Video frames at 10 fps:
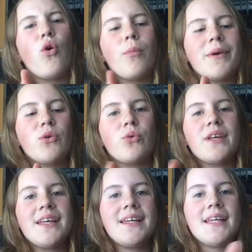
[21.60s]
Oh my
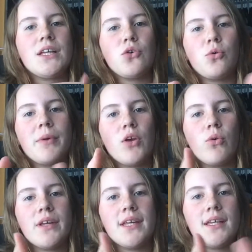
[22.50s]
wee! oh my
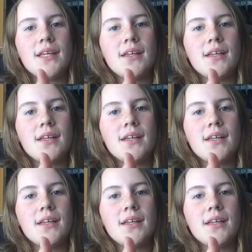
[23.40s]
wee!